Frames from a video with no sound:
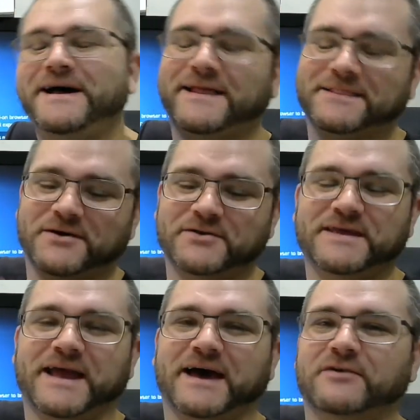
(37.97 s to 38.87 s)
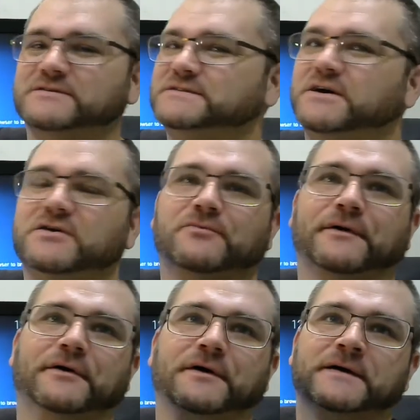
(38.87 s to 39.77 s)
a lot of the add-ons don't
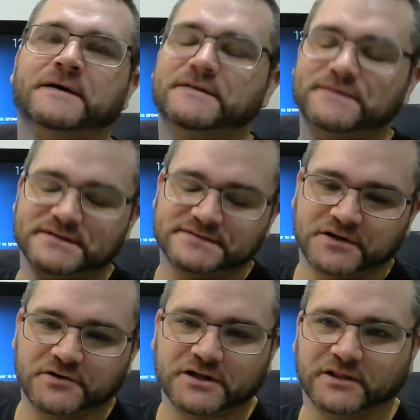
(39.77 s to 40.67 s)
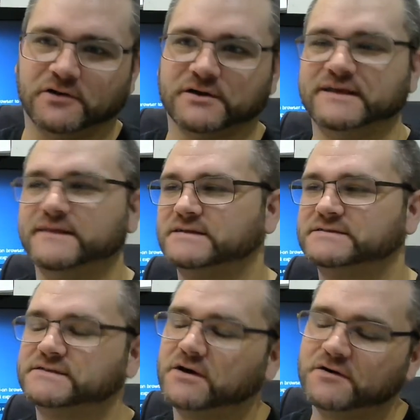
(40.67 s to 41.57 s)
work. They're so cloggy, they're
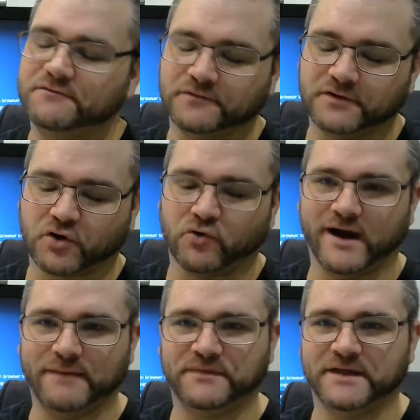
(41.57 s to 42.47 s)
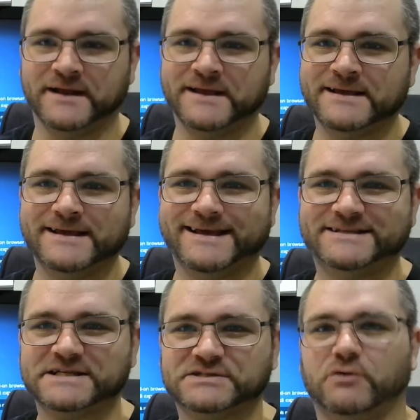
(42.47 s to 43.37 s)
so full of crap that it's
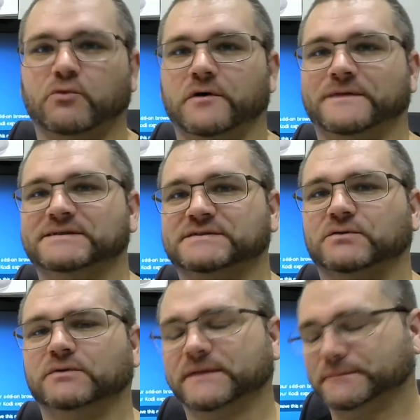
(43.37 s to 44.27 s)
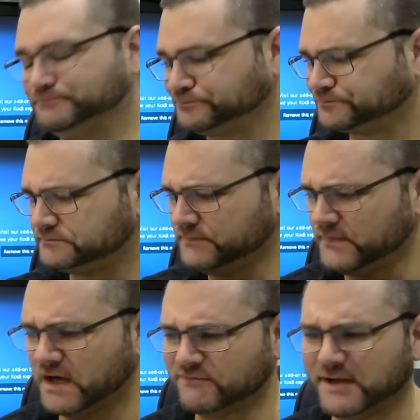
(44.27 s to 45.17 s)
just not worth installing them.
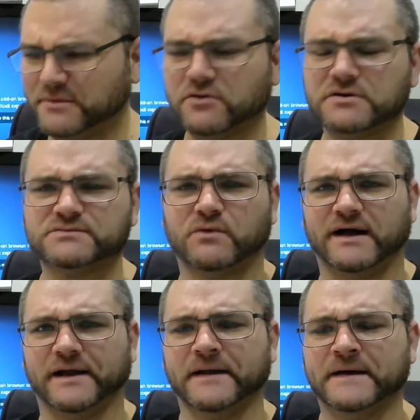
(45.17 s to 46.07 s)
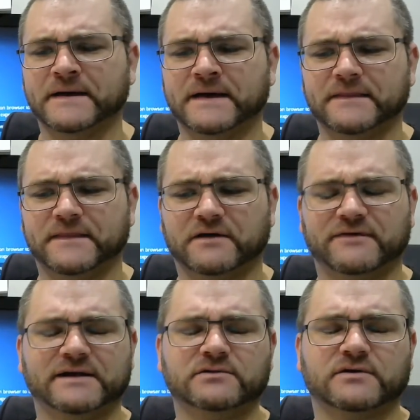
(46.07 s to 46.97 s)
I've come across one that I've
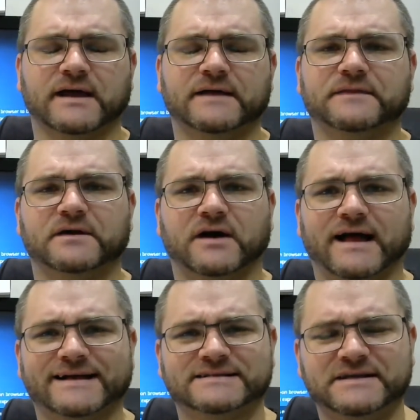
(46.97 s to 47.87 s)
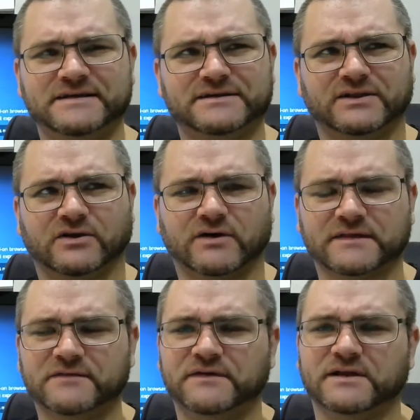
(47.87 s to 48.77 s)
had a look at that I actually like
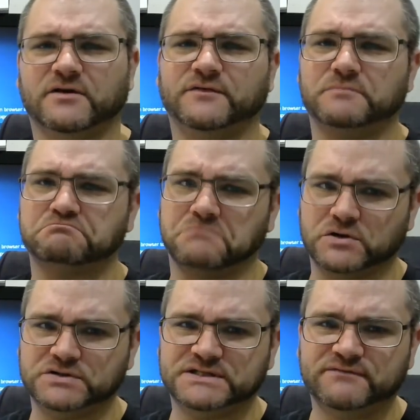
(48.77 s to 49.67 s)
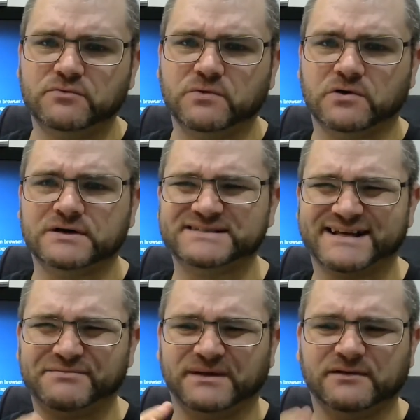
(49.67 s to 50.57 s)
the feel of. Most of it works. A
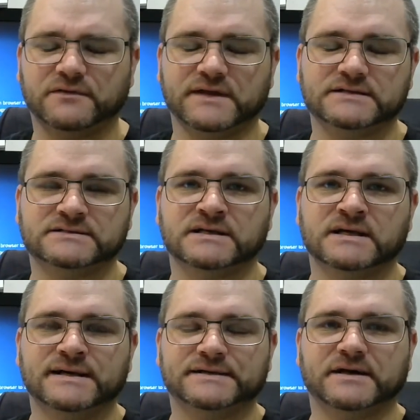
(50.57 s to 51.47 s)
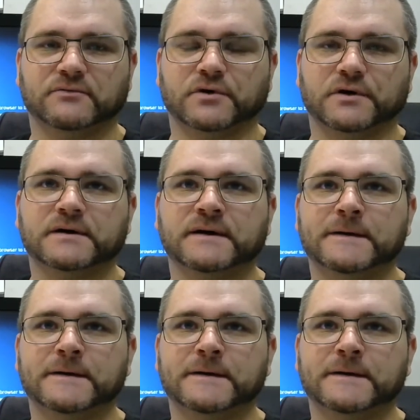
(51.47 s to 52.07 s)
couple of little things do not work.